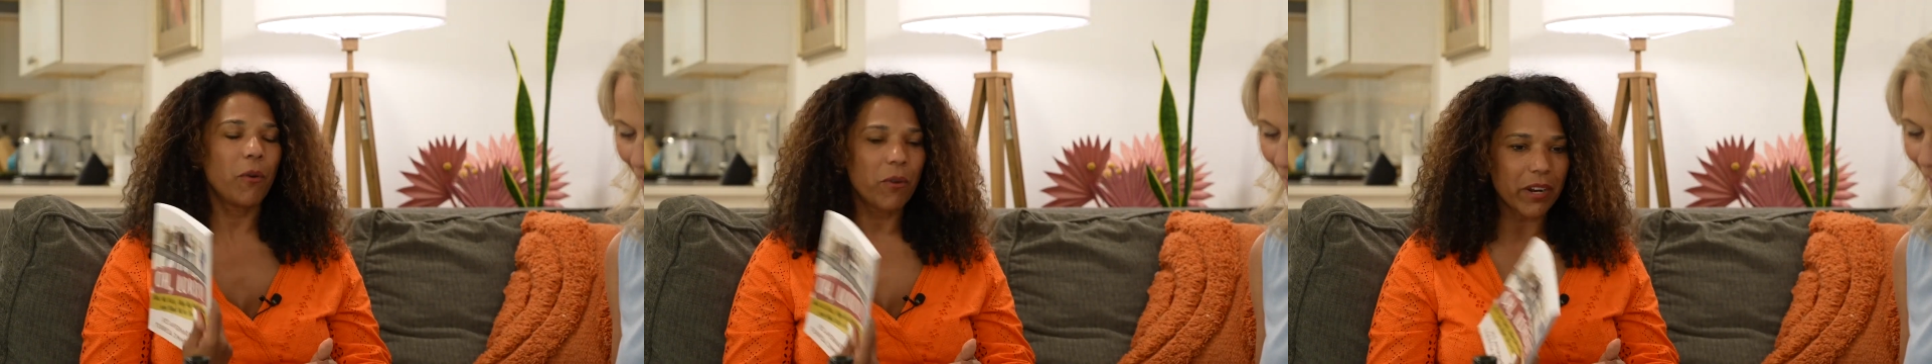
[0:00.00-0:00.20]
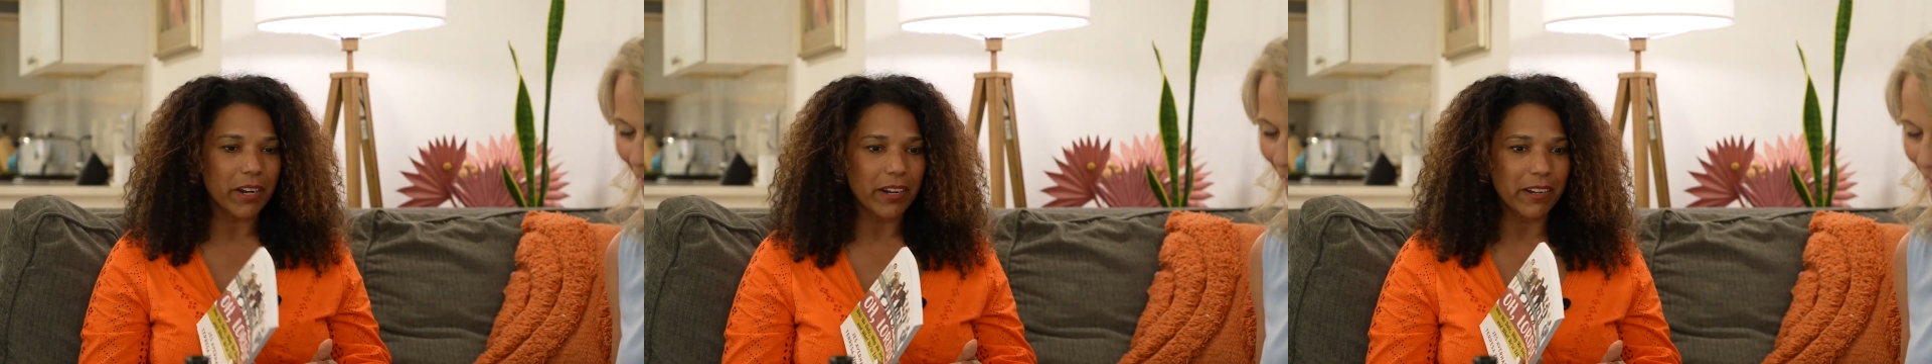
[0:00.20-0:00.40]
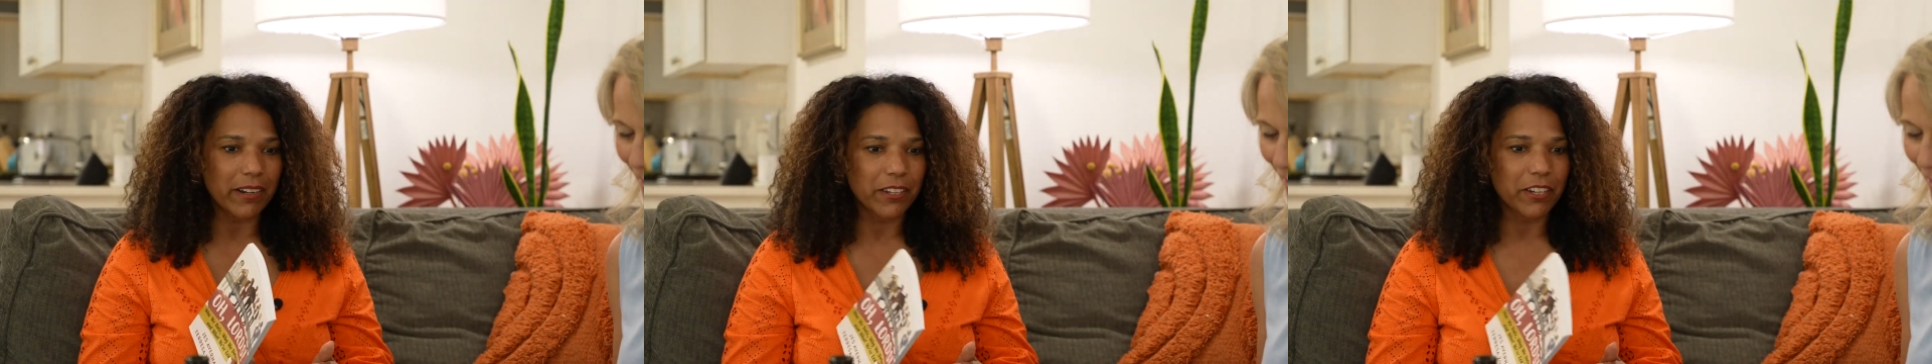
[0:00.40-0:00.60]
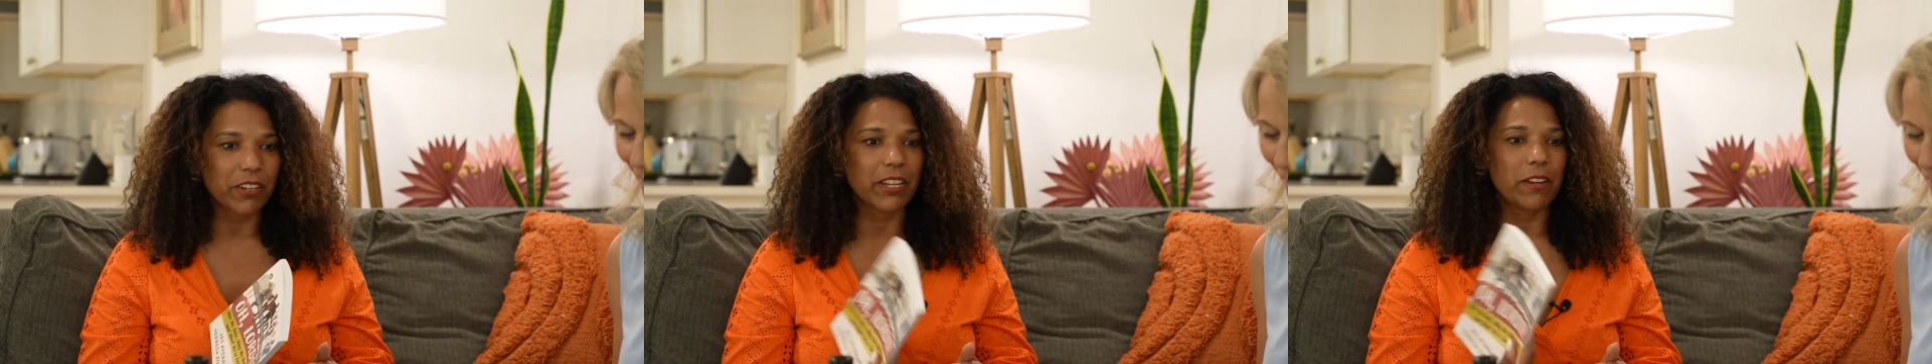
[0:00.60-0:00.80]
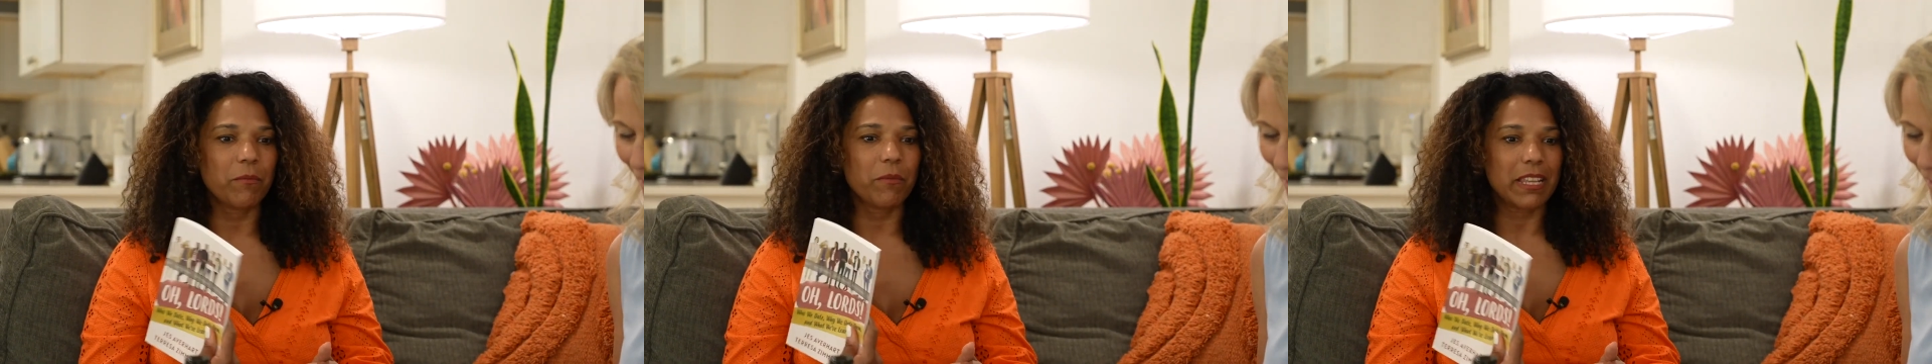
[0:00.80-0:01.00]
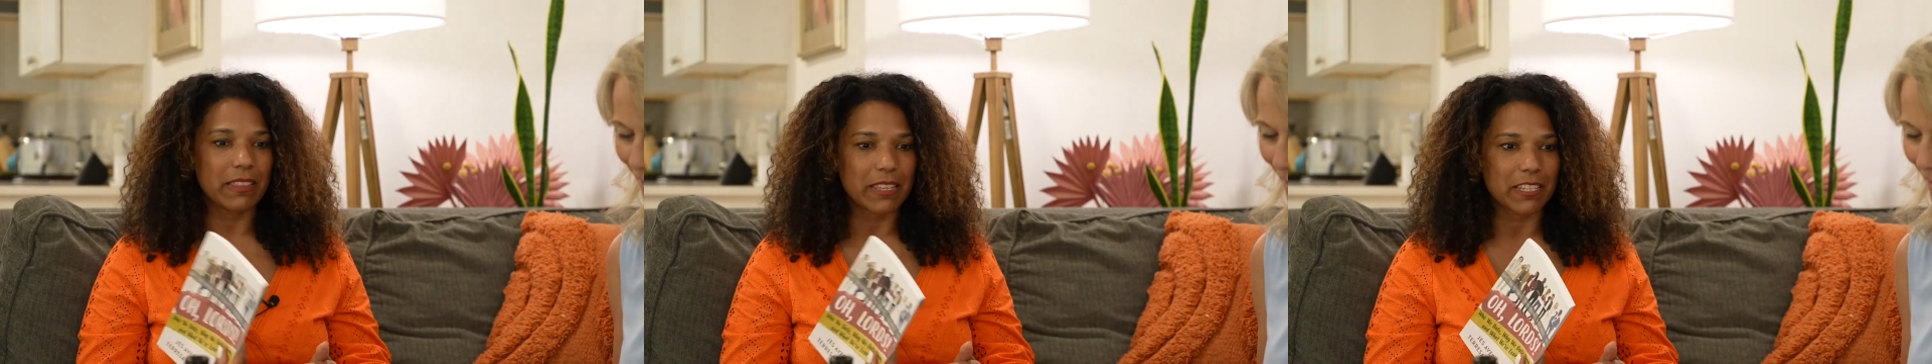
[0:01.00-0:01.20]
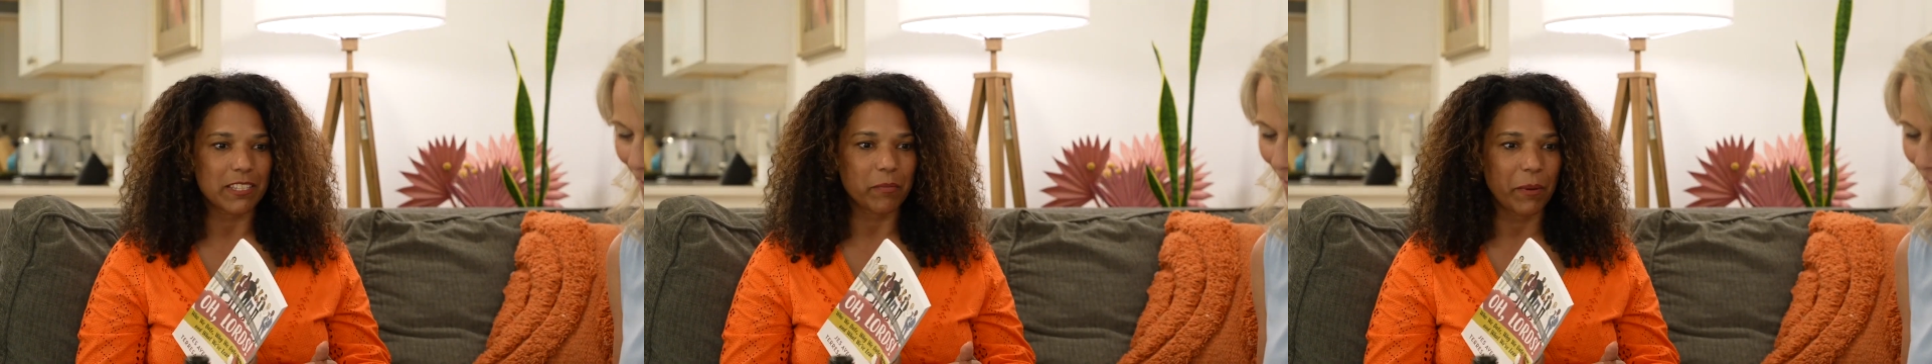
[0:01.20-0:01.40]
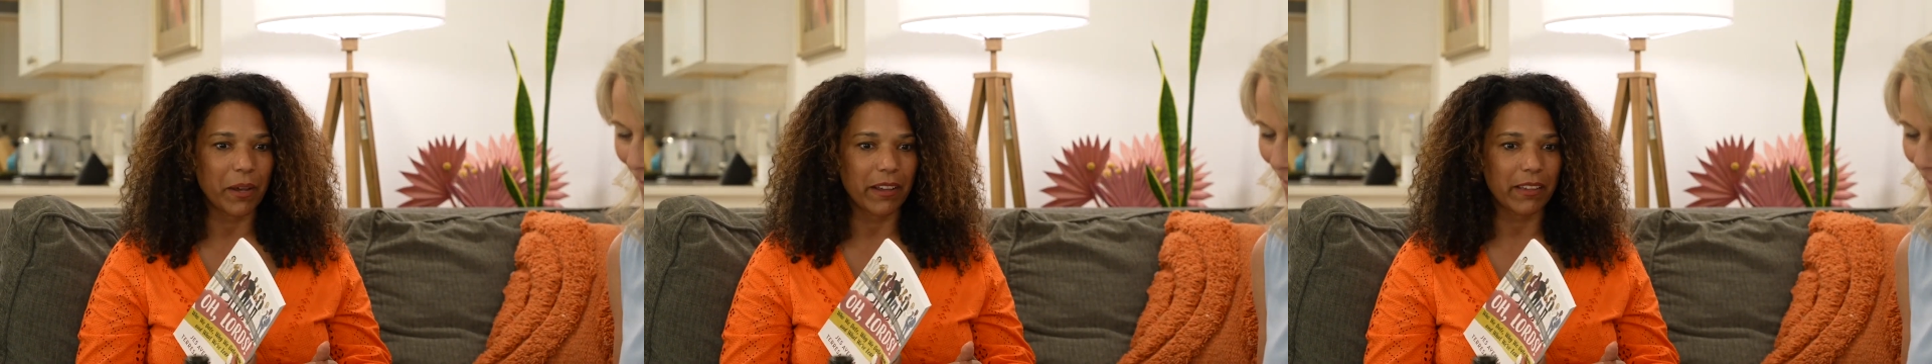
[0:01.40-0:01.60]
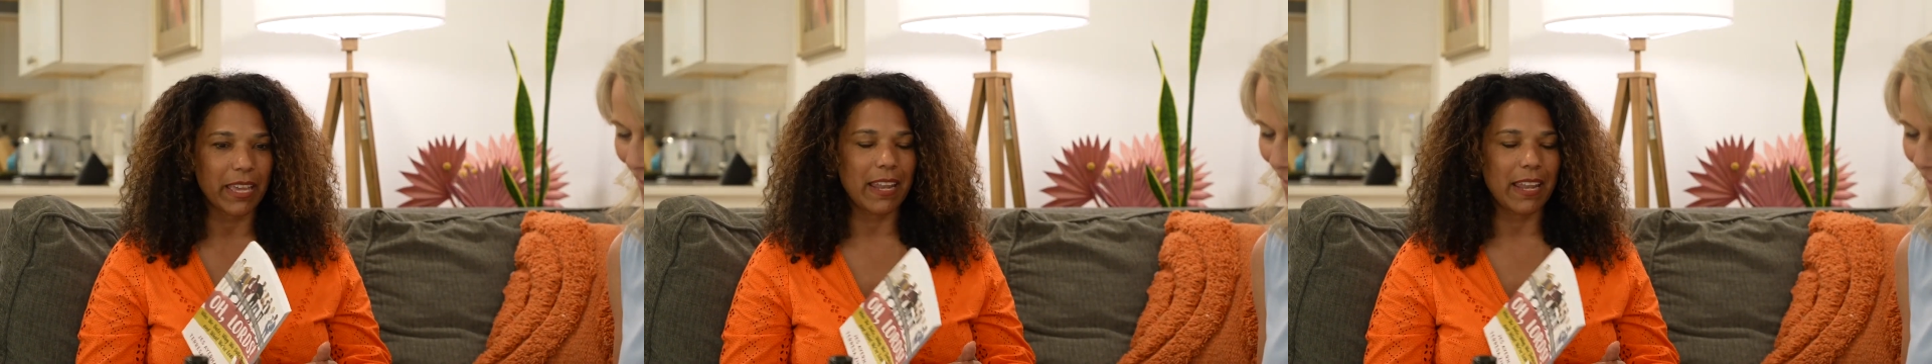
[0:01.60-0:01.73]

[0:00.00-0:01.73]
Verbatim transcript: Or you're going to read this book